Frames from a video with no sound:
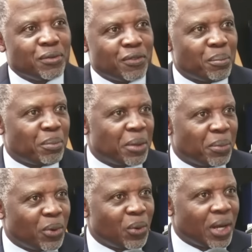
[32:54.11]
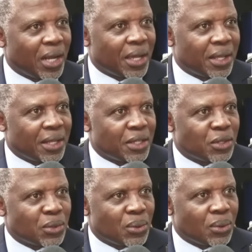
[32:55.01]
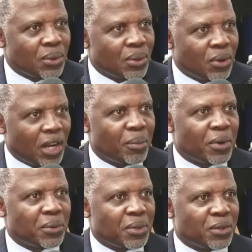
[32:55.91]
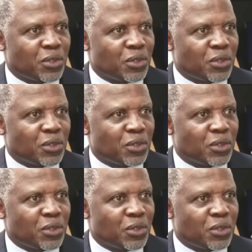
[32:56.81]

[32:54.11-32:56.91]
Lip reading: from people who are likely to collaborate with you.